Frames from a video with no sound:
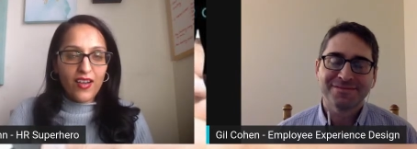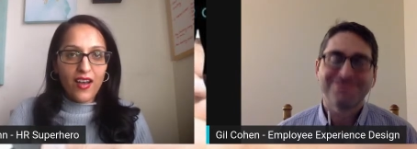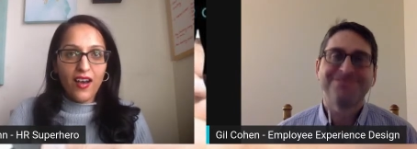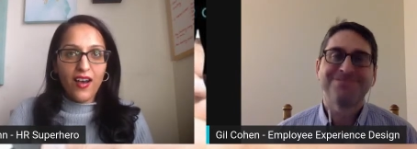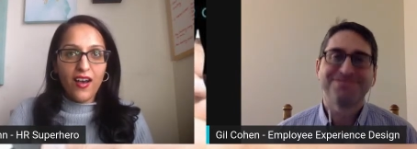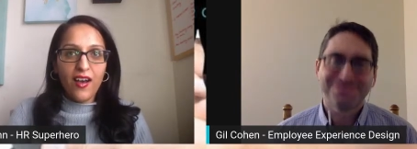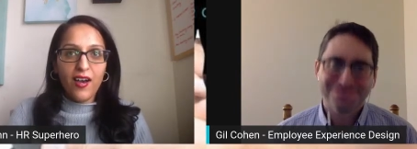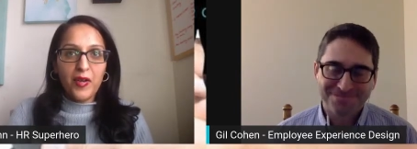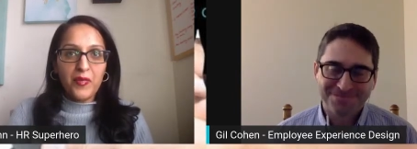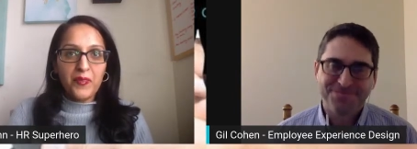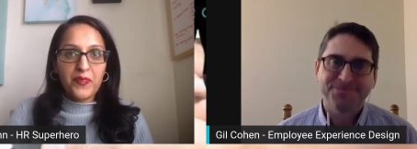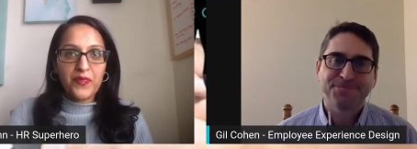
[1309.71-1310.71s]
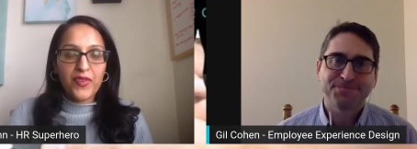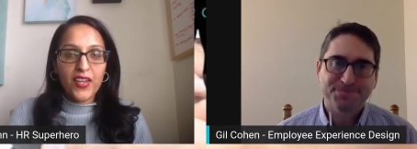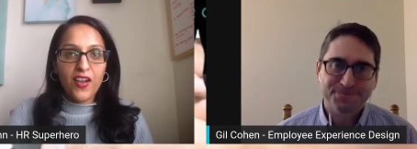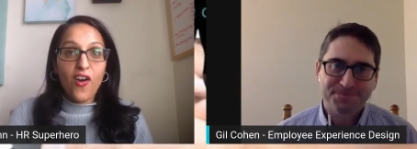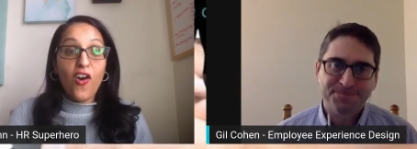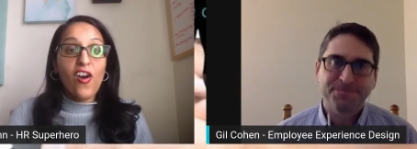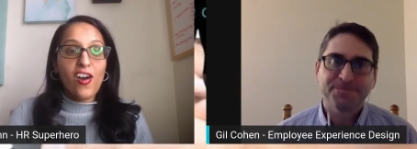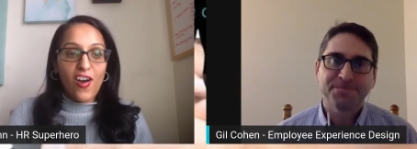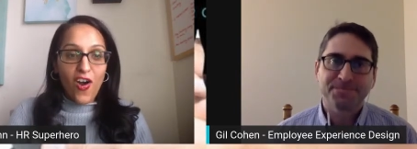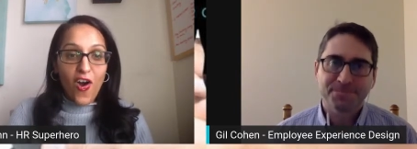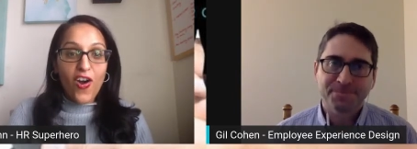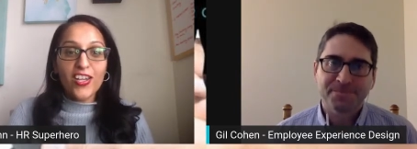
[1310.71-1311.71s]
Speaker 1: Um, all,
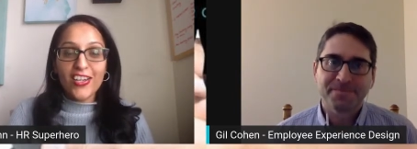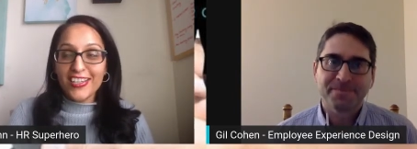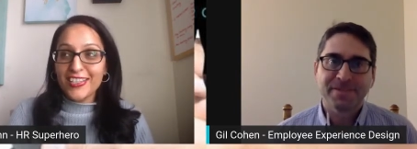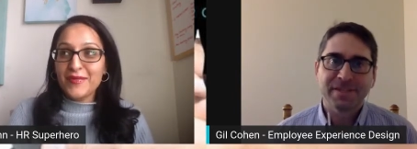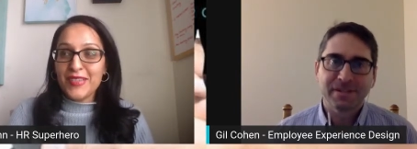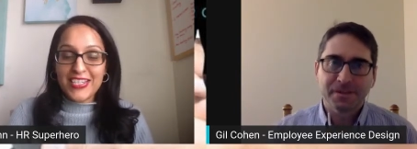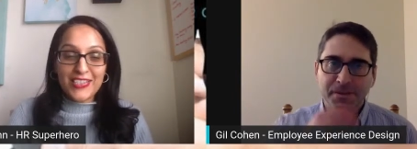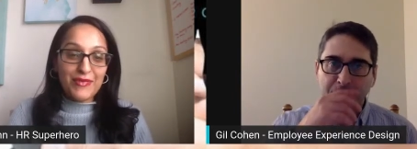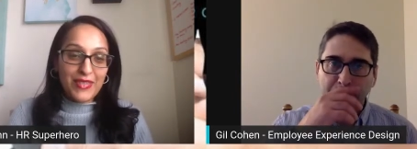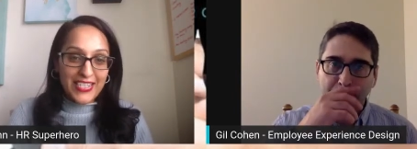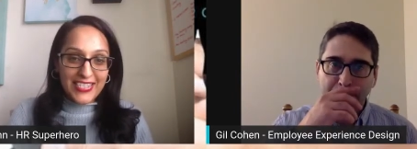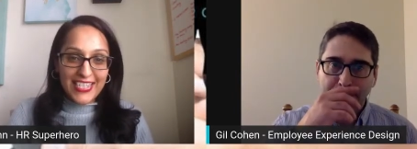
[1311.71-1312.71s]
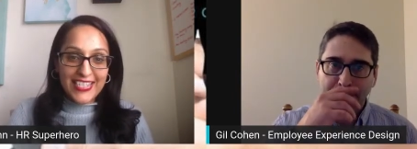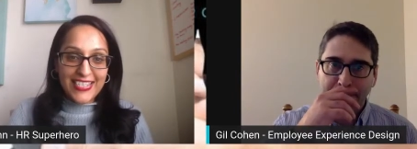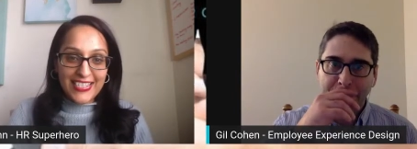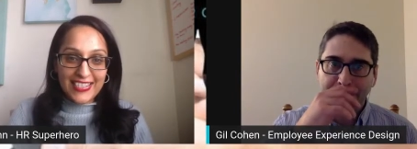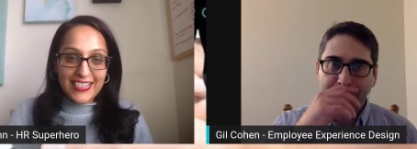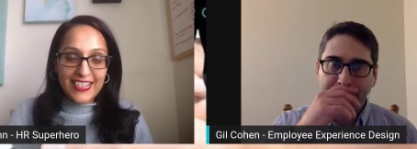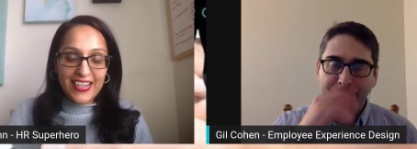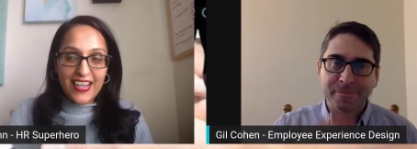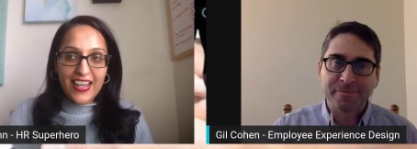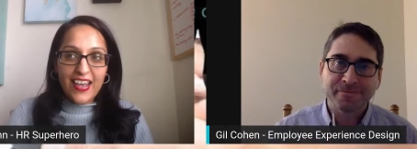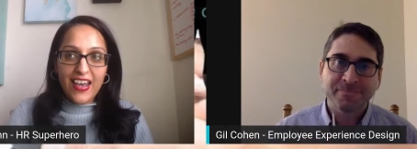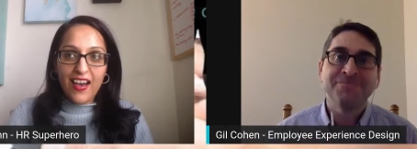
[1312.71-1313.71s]
all our limits are being tested,
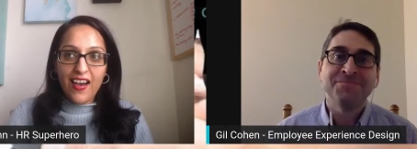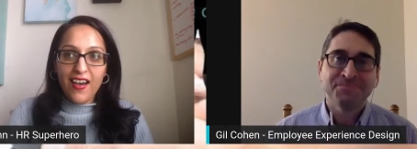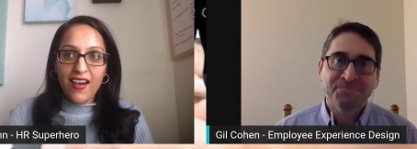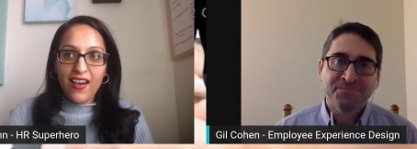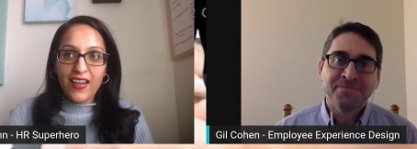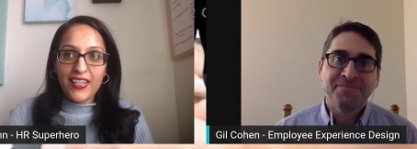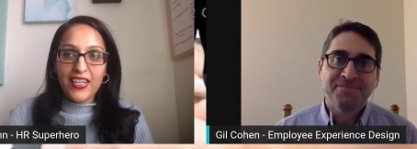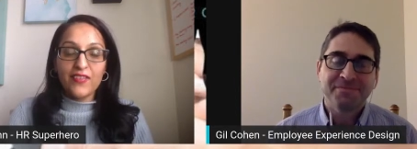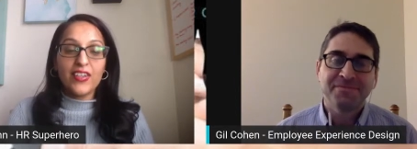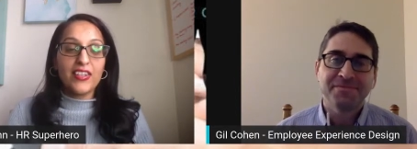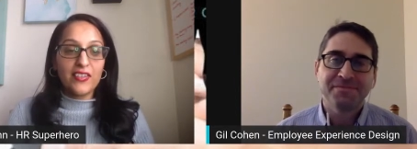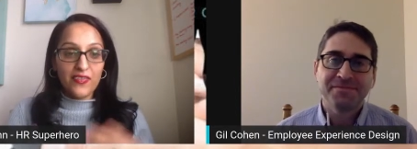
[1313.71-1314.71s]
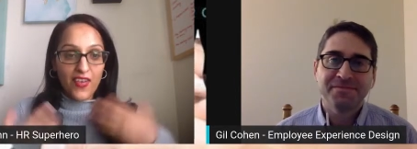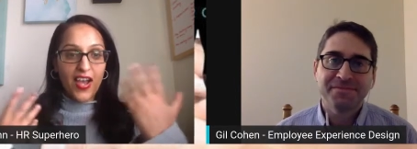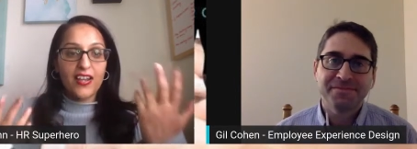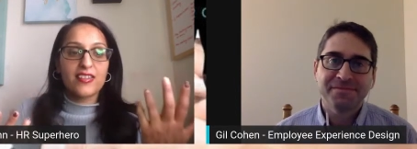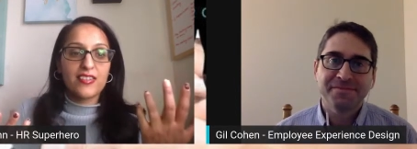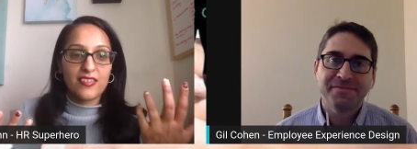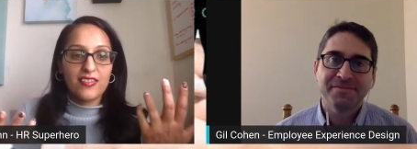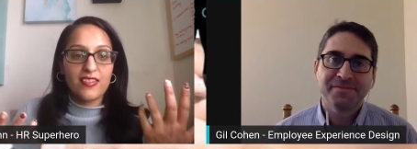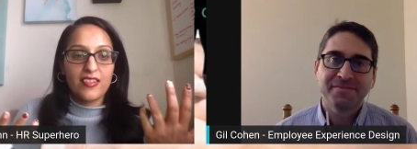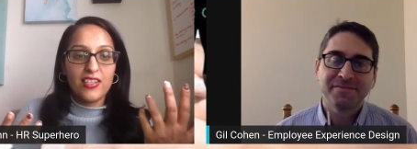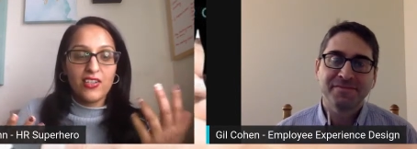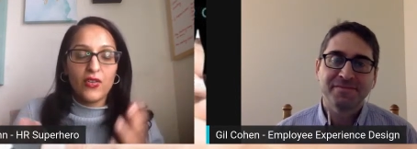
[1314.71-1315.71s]
uh, given the fact,
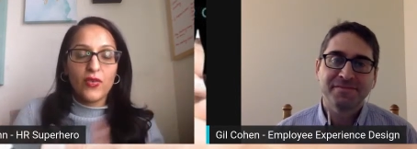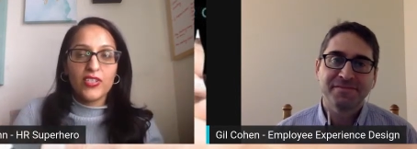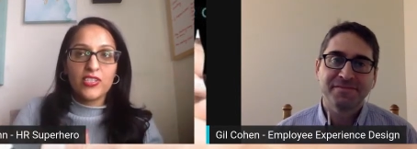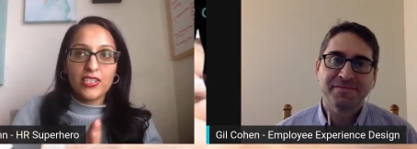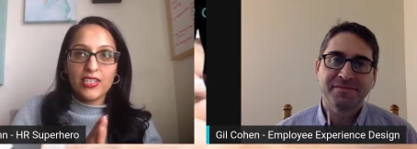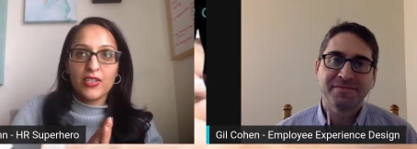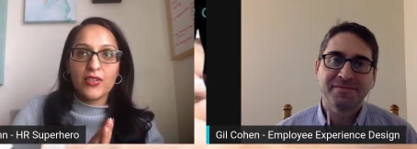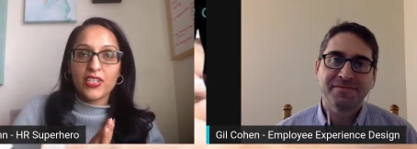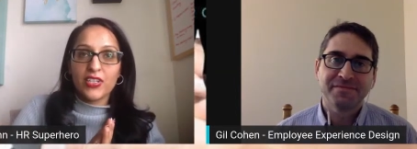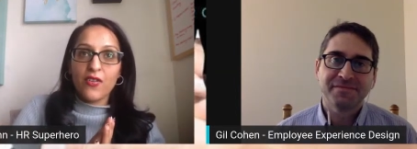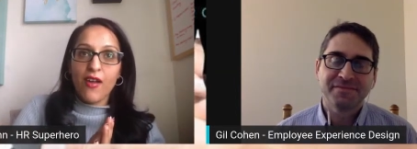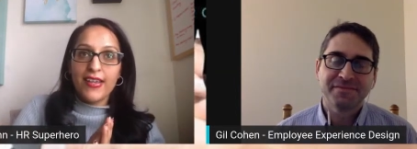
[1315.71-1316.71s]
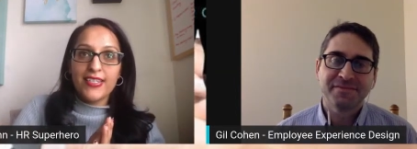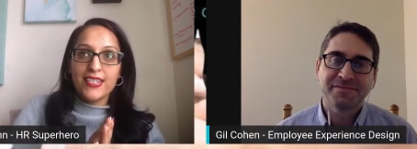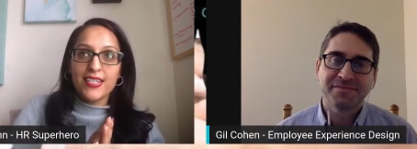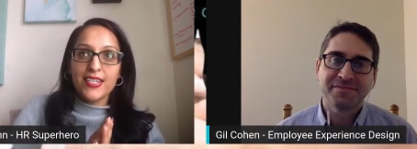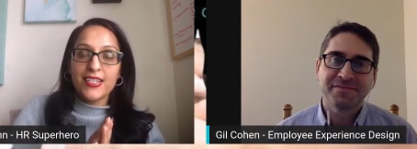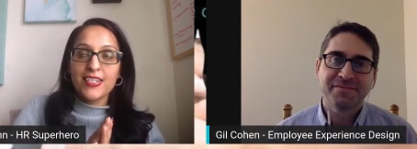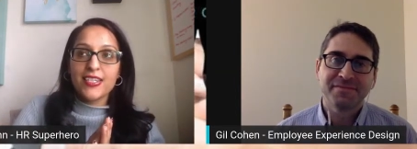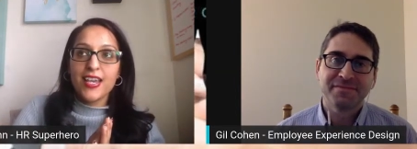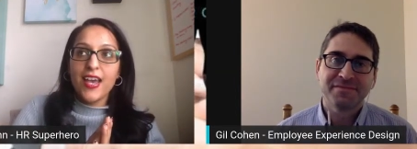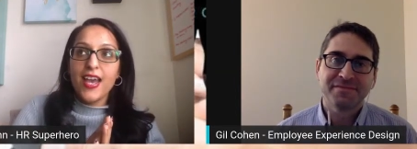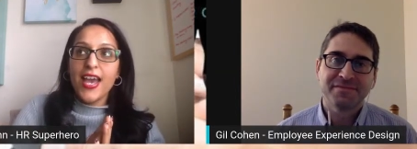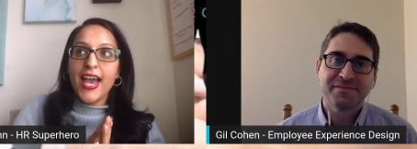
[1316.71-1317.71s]
you know, we're dealing with the crisis
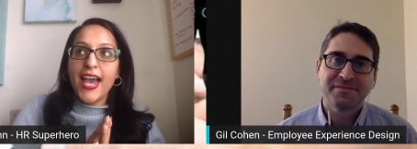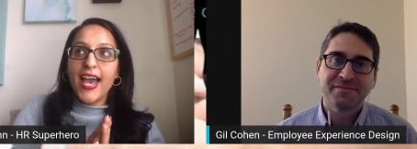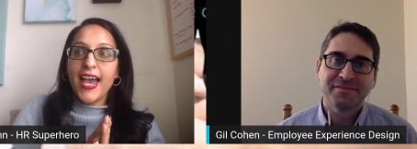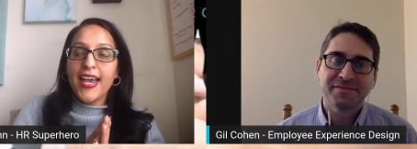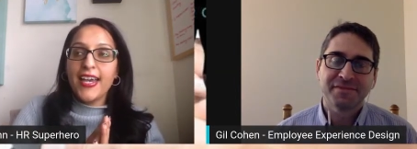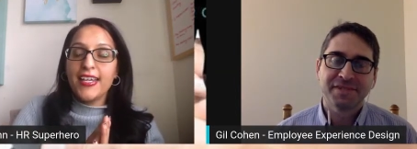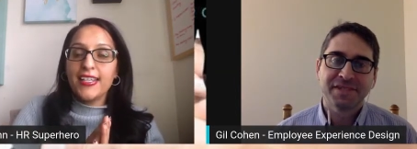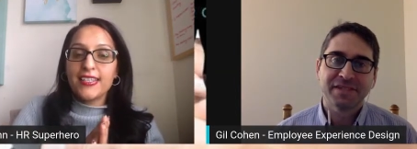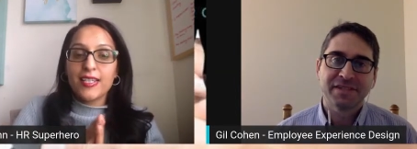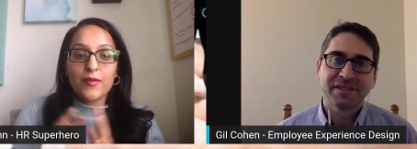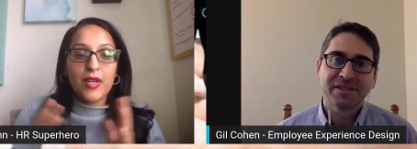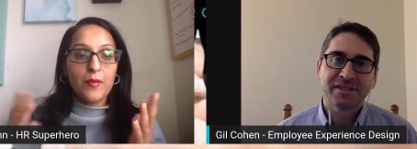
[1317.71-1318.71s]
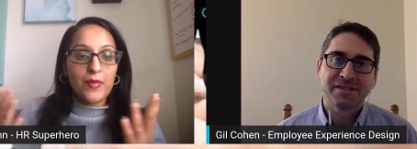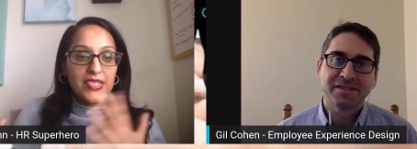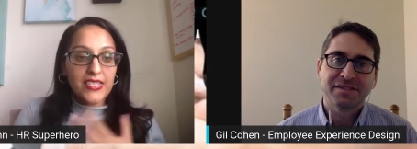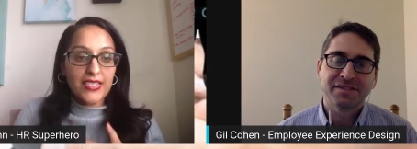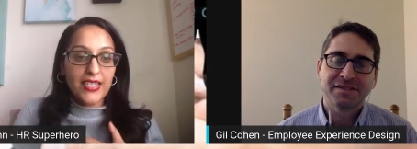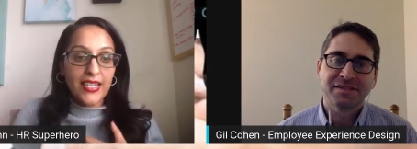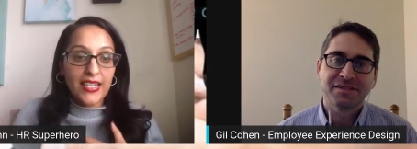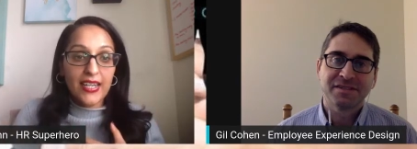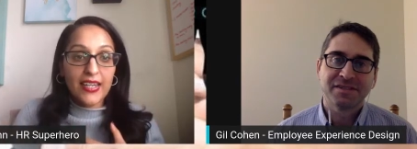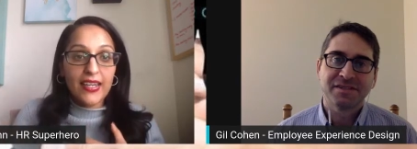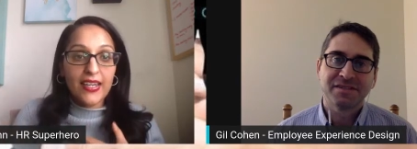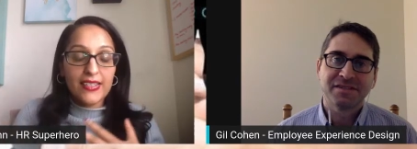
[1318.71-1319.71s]
and some companies are taking
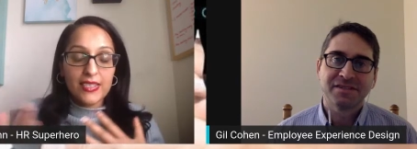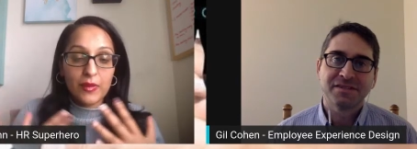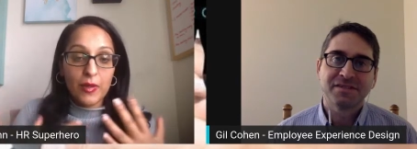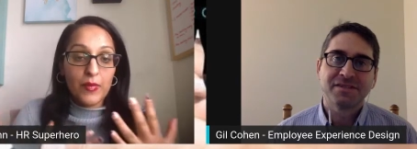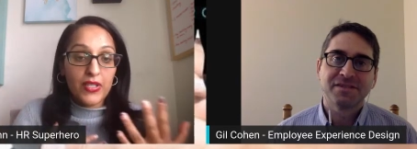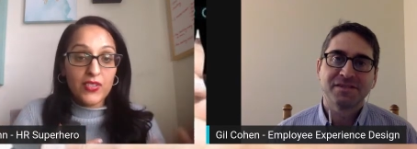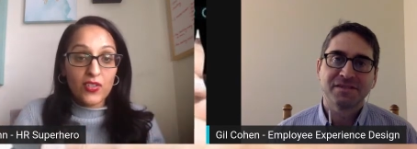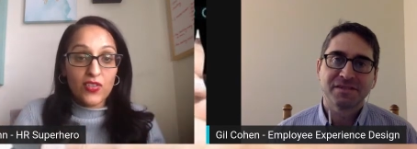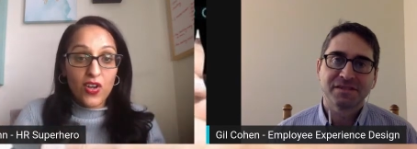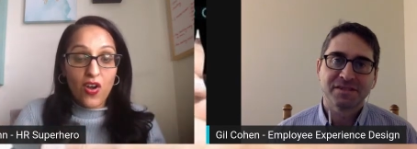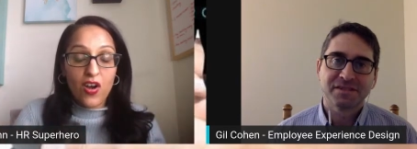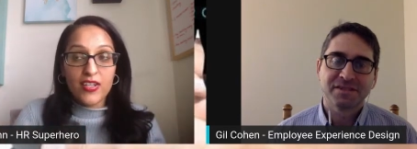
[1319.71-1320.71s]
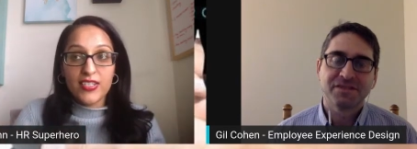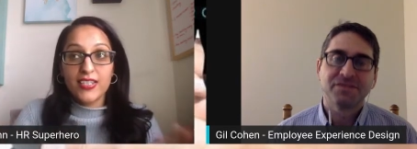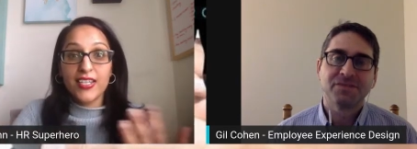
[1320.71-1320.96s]
a hit, some companies are not.